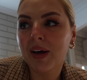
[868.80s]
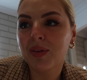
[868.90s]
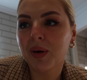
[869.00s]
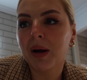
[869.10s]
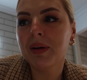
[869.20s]
I
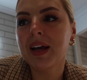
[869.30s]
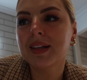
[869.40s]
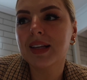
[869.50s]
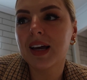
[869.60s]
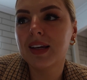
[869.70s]
thought I would
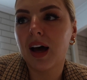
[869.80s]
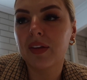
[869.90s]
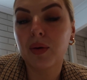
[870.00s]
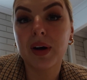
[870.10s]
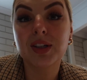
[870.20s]
answer
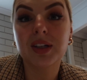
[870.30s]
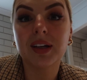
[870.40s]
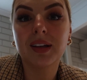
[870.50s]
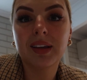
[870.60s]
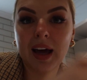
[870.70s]
another
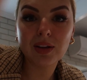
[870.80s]
question